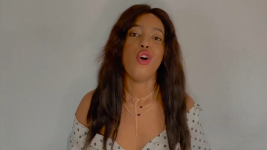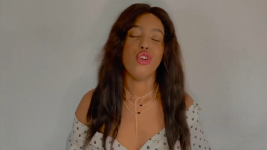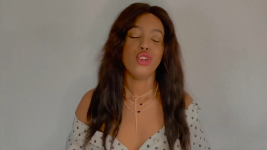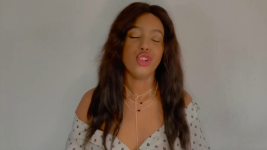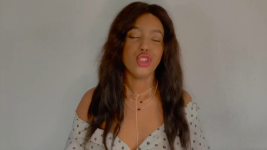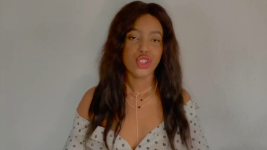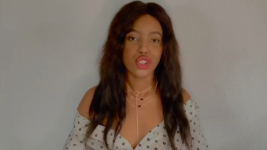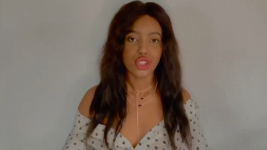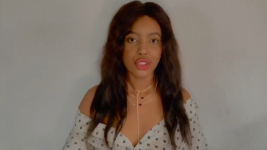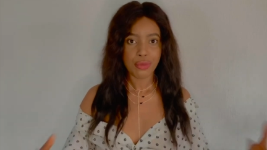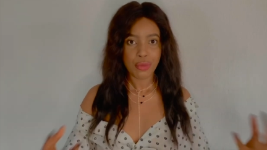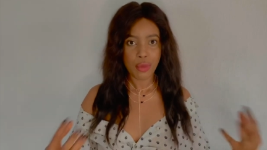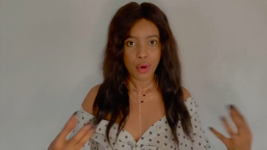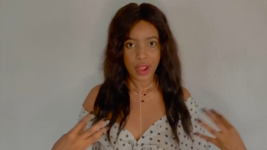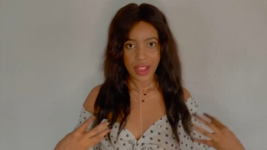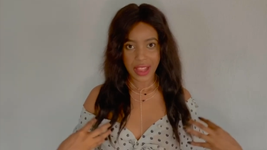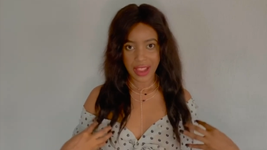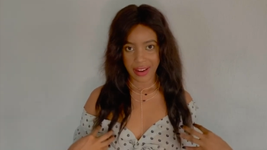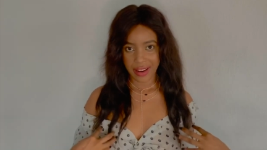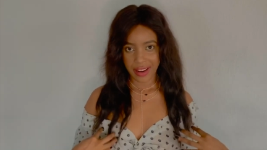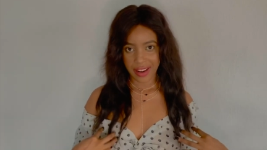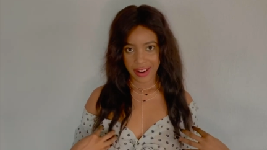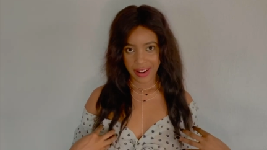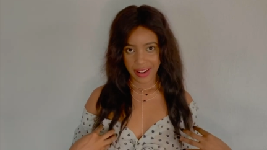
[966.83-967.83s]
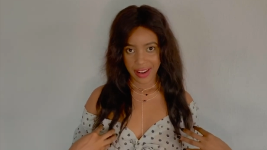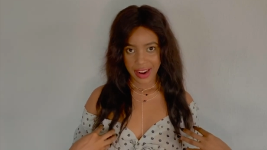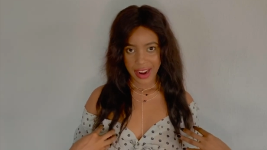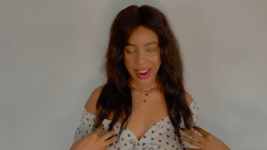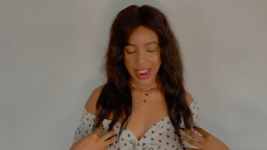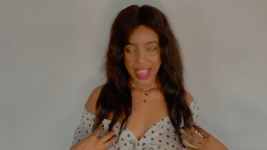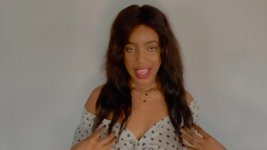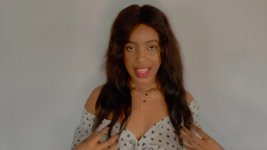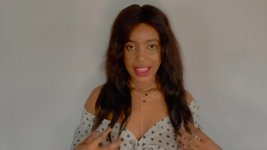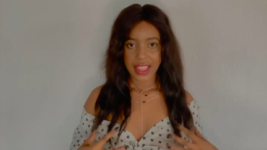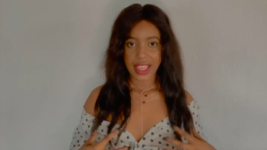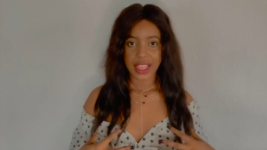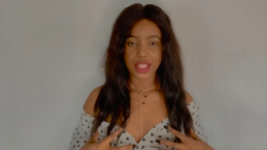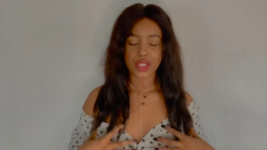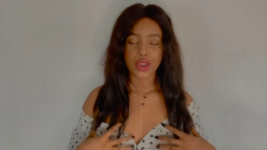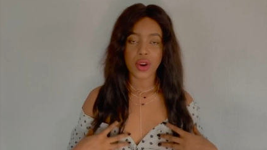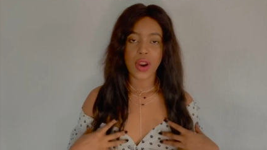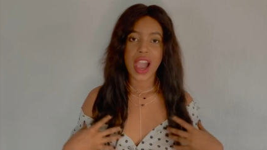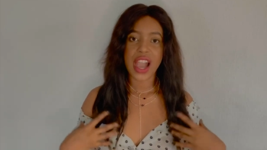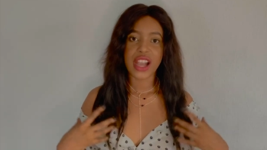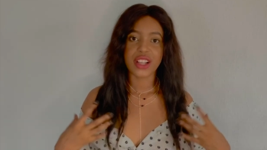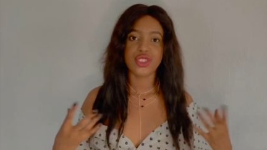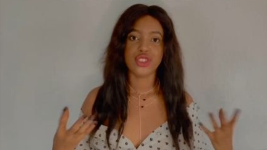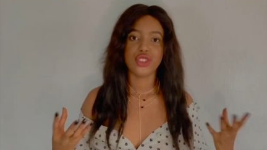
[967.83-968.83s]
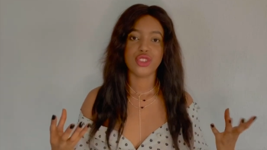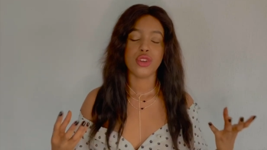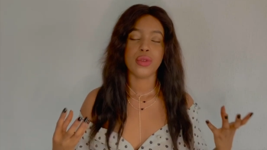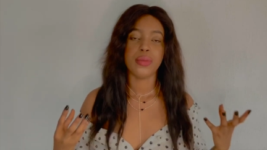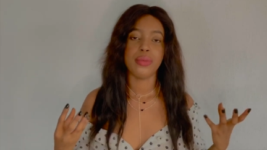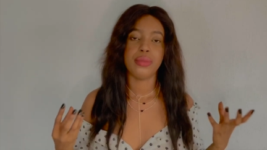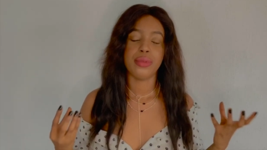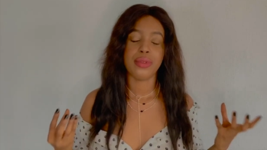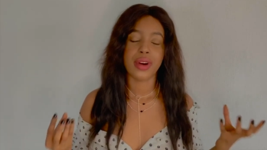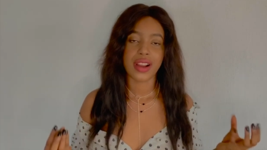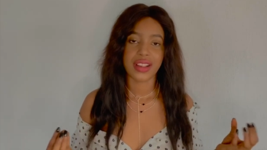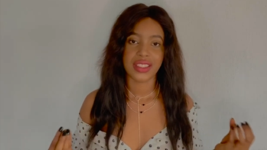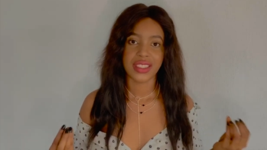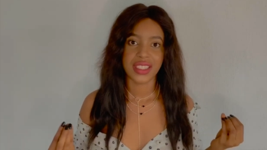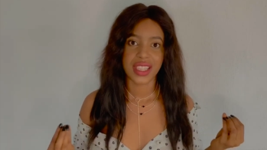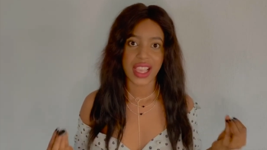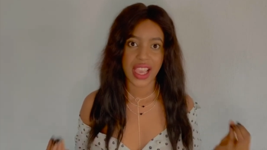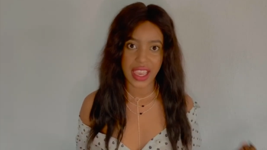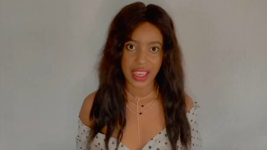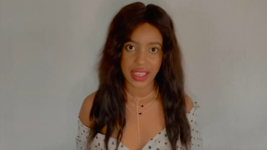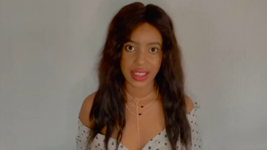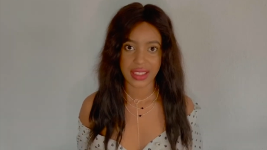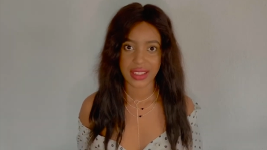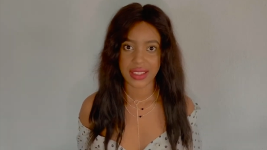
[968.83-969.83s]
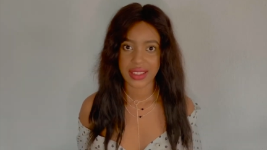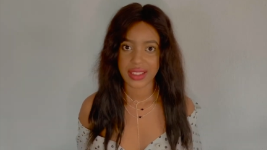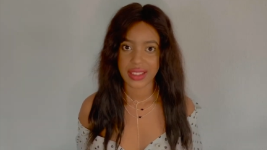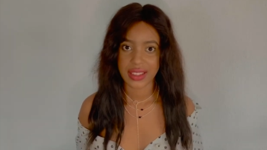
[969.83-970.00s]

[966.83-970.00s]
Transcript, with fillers: smaller than your actual bra size.